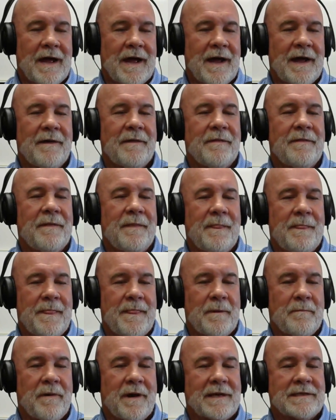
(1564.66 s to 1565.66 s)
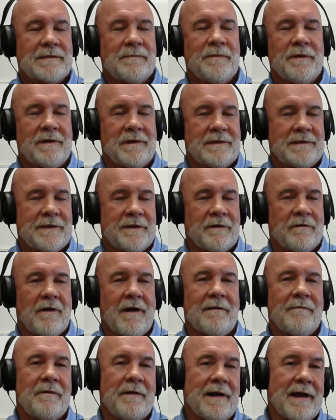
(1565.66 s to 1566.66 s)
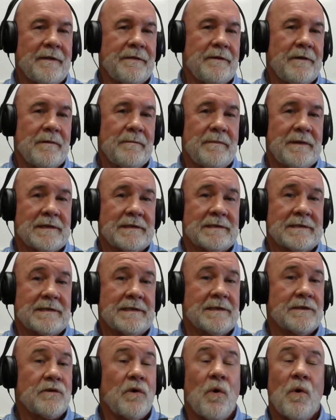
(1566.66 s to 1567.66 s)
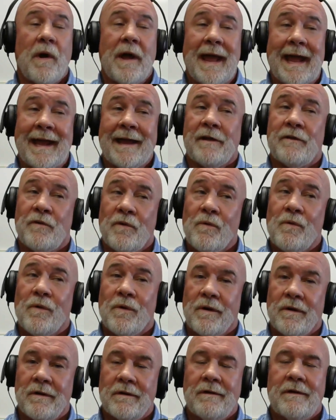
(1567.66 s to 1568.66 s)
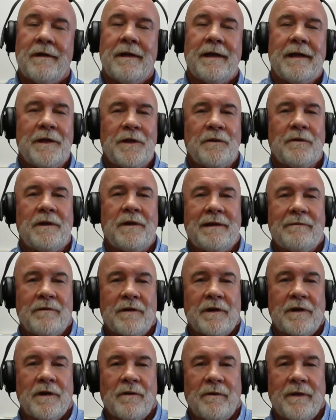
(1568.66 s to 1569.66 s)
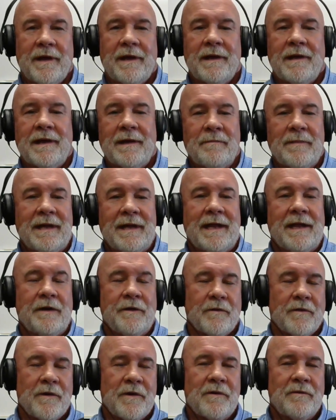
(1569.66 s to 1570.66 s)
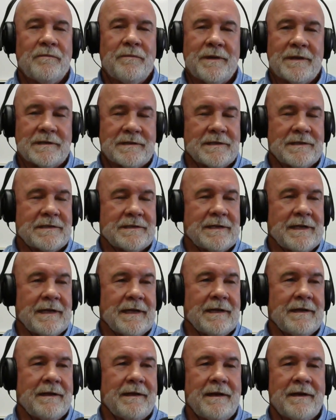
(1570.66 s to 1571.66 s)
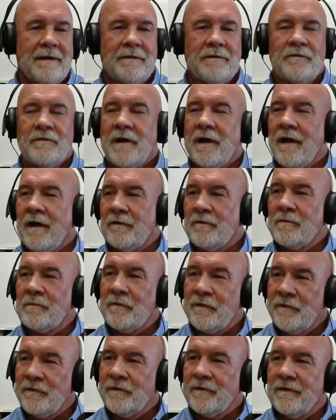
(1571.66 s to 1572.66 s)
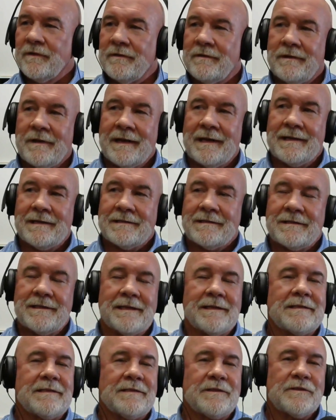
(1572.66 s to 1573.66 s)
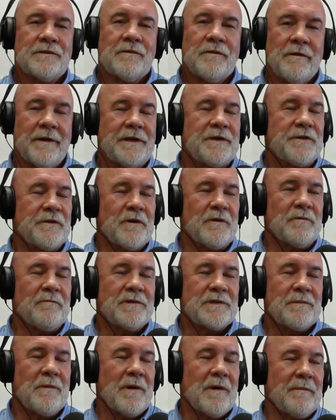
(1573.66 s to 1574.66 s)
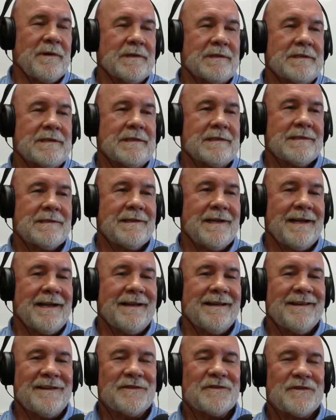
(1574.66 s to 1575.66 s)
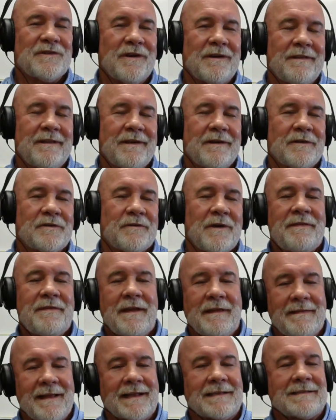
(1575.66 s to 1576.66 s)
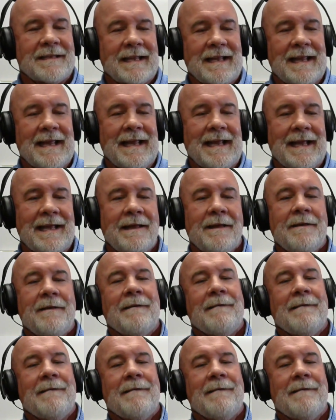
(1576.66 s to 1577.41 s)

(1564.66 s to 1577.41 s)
uh, the possibilities that are offered out there to businesses and or you could even go in and begin your own business in an entrepreneurial uh, sense and create your own small business uh, and start there so i think that's the key